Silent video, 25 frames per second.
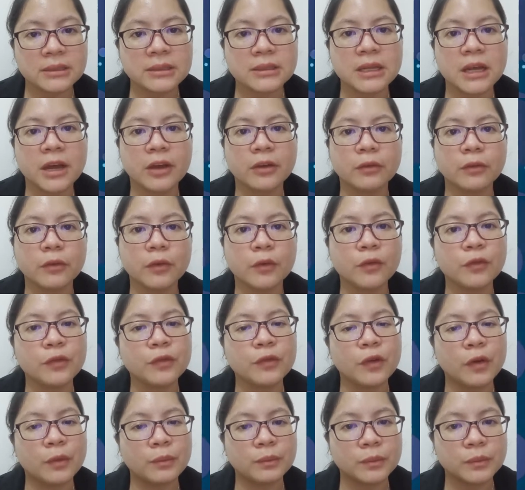down
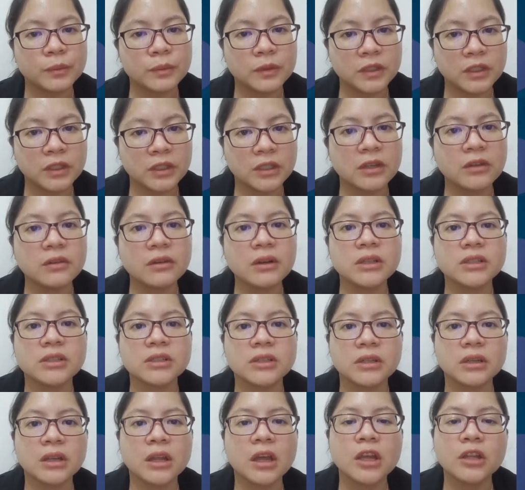from generation
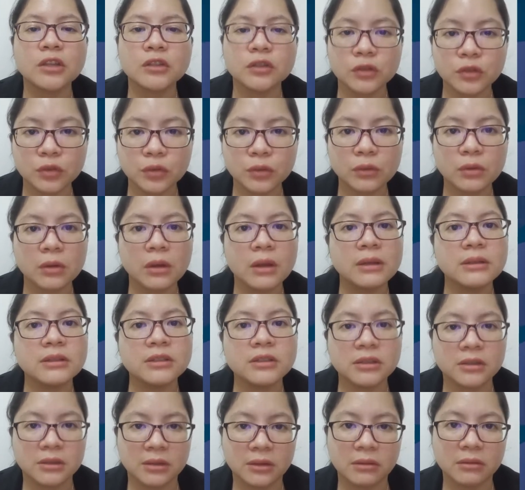to
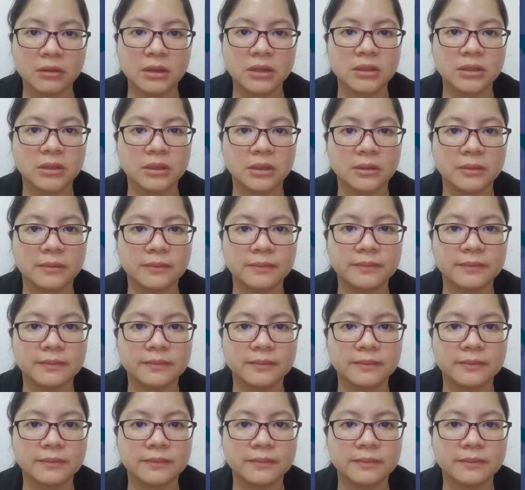generation.